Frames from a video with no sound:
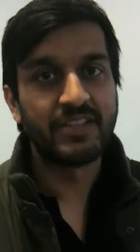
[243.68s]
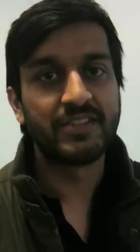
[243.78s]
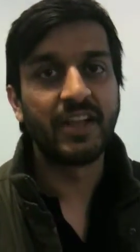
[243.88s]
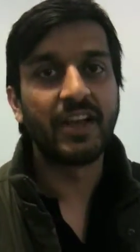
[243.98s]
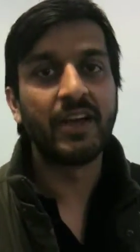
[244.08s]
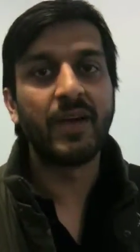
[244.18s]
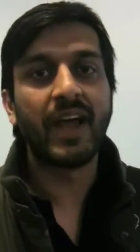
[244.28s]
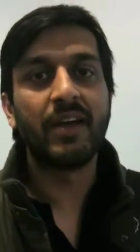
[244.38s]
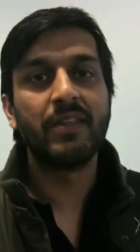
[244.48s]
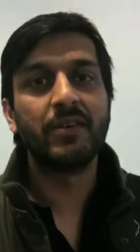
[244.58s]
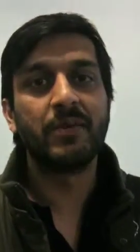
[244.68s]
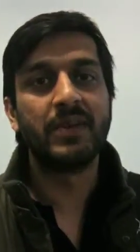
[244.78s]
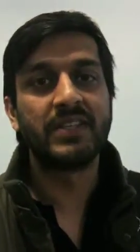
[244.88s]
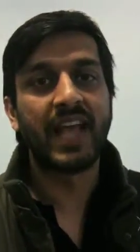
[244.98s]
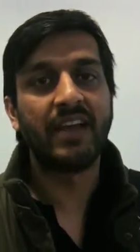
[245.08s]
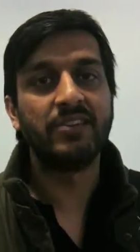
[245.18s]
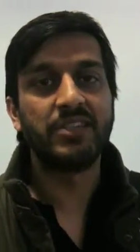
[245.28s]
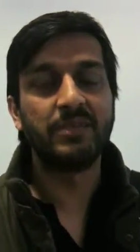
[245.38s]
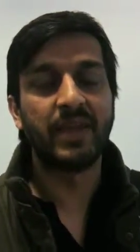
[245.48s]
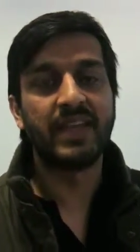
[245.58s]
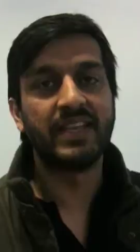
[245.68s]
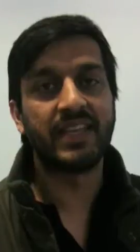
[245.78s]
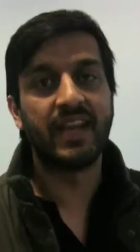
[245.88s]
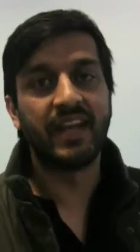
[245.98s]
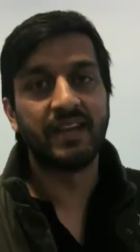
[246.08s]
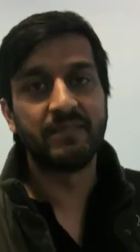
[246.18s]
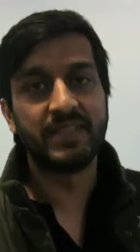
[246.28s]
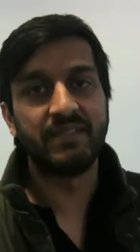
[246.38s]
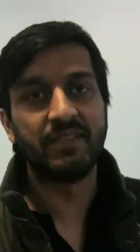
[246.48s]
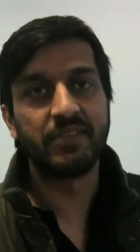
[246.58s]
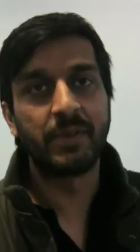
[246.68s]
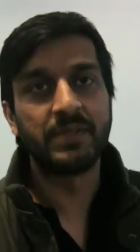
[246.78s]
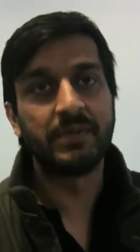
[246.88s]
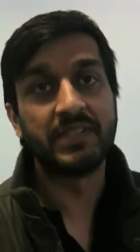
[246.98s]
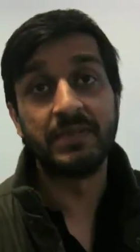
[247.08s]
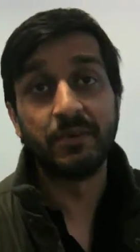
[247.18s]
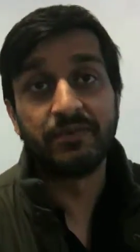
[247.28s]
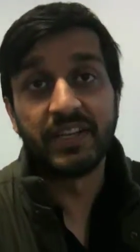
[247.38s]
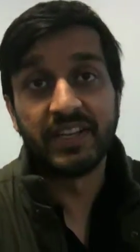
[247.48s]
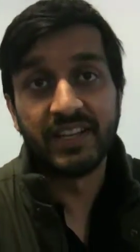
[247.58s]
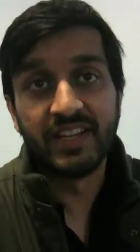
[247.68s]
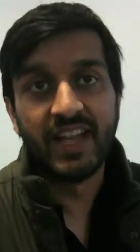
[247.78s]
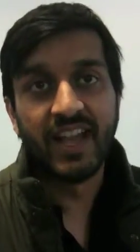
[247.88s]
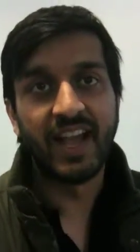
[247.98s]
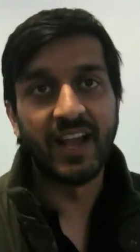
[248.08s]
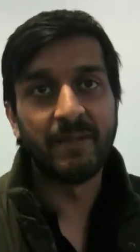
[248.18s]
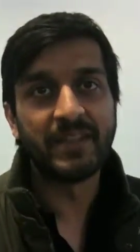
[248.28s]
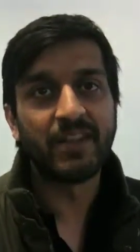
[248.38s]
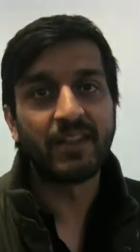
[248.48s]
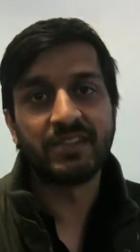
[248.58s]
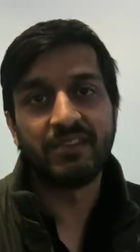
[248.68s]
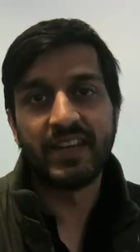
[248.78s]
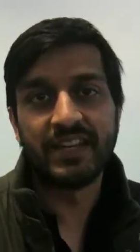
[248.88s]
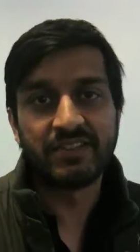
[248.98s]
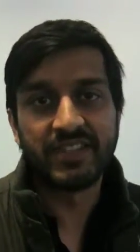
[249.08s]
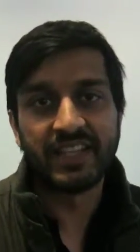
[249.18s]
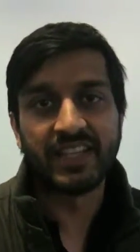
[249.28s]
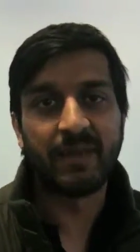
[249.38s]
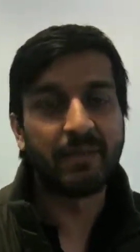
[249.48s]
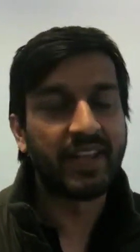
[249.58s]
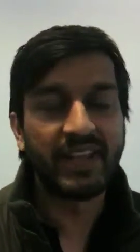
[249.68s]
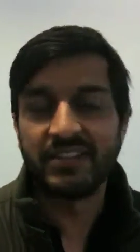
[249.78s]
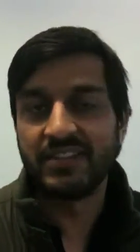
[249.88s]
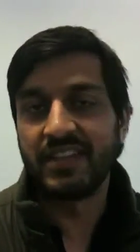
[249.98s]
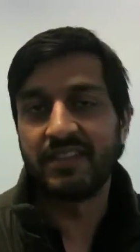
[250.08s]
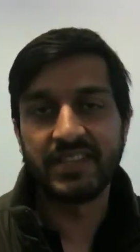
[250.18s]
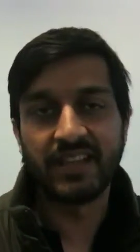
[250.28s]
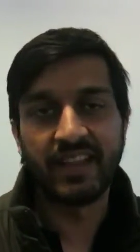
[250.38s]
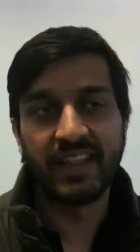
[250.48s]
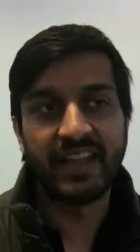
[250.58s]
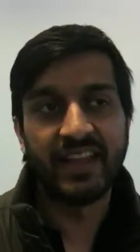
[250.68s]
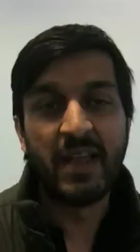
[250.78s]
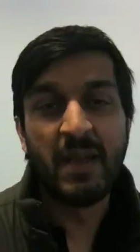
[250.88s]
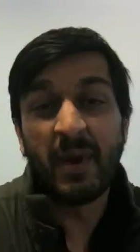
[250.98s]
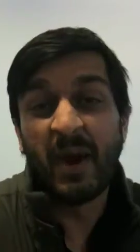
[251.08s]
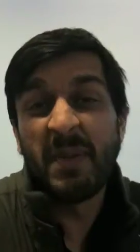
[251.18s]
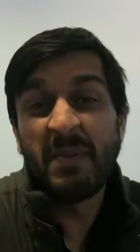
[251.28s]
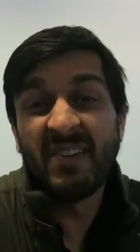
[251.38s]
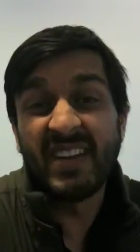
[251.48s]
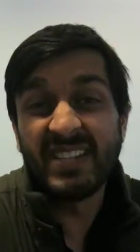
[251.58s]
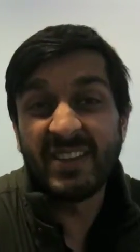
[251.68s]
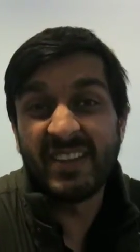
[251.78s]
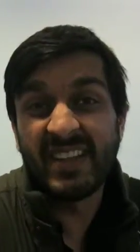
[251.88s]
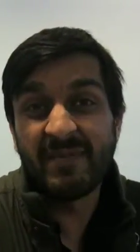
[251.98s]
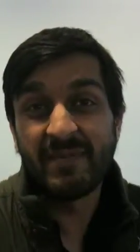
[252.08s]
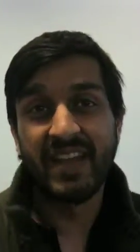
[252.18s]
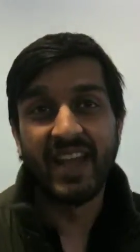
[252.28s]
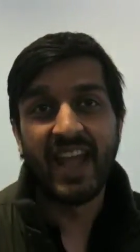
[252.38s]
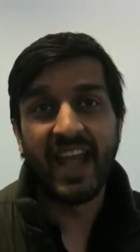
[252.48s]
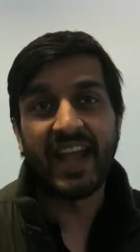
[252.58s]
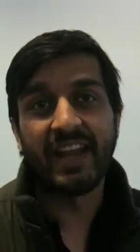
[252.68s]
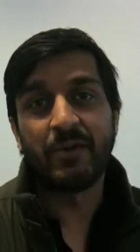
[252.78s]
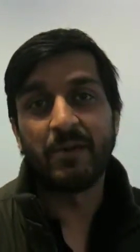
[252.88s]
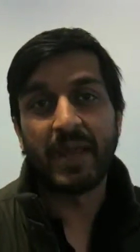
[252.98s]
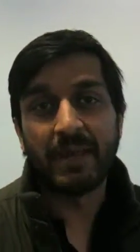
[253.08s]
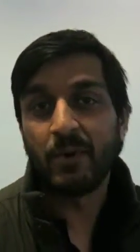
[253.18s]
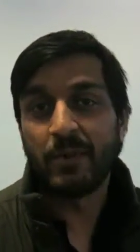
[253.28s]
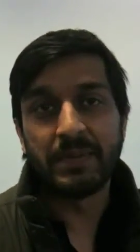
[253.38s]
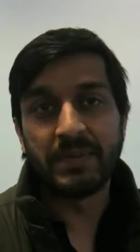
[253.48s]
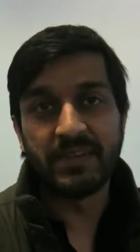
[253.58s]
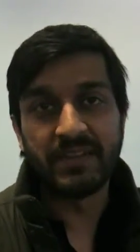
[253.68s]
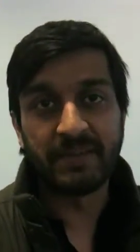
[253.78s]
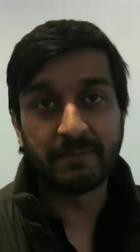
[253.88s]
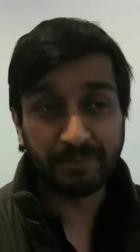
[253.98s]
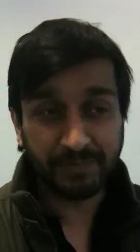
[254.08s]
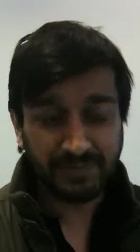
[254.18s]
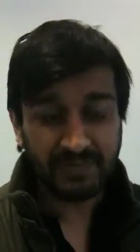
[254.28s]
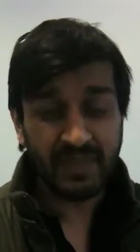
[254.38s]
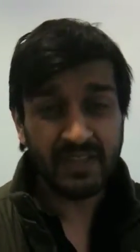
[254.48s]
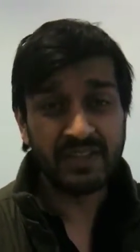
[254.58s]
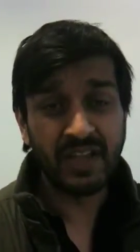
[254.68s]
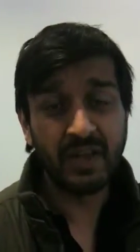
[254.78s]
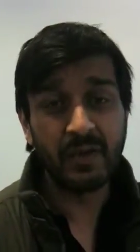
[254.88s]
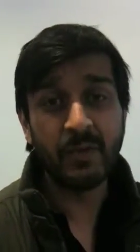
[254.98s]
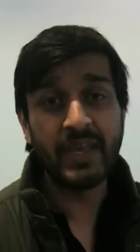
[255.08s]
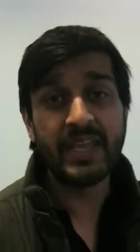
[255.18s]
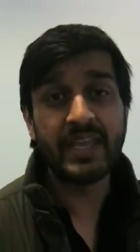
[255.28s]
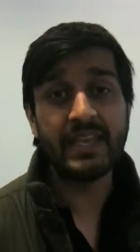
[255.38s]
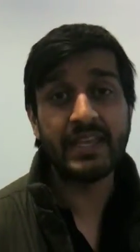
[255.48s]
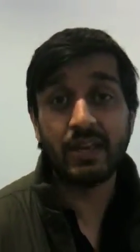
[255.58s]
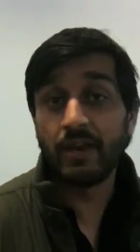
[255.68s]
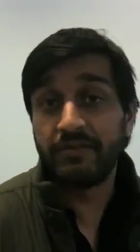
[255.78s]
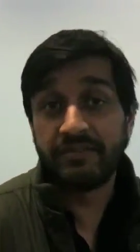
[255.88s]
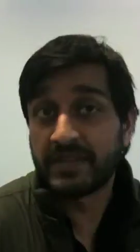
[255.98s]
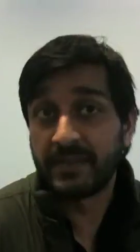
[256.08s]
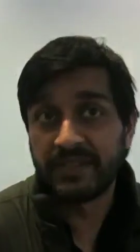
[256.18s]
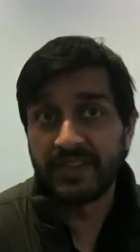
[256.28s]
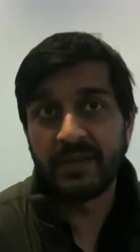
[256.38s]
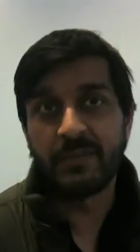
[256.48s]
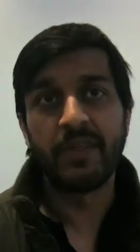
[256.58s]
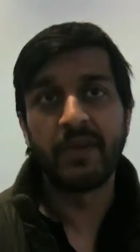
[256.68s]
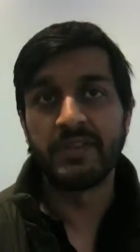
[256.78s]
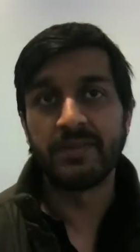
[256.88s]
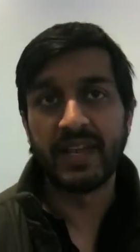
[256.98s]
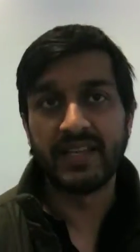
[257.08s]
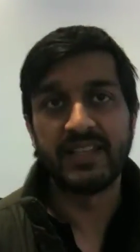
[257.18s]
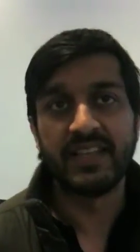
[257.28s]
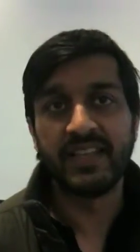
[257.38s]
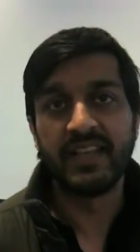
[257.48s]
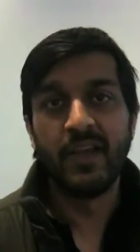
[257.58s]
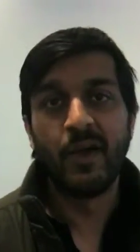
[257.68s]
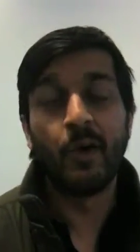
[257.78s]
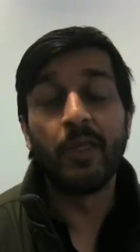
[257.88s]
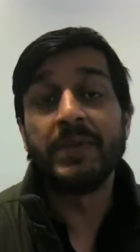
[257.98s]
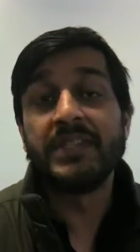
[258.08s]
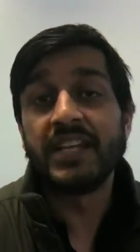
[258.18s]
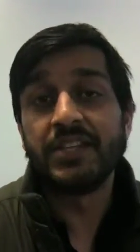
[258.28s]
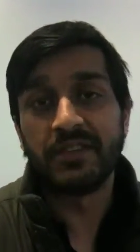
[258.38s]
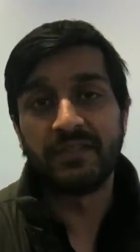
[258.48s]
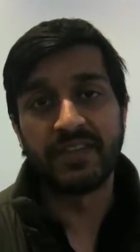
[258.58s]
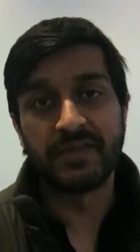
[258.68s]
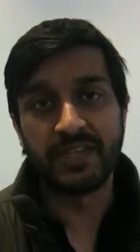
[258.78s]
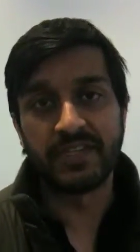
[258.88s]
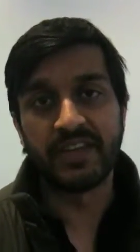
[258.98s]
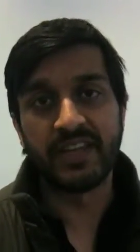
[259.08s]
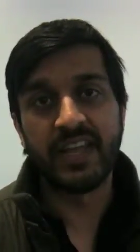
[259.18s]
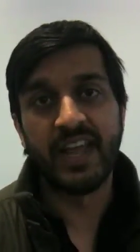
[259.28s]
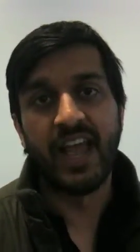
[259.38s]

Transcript: So our thought was, how do you make civic responsibility more fun? There's lots of really interesting applications over there. Are people really doing them? And how can we make more people do them? So we love Fix My Street. We thought it's amazing. Well, the potential of Fix My Street.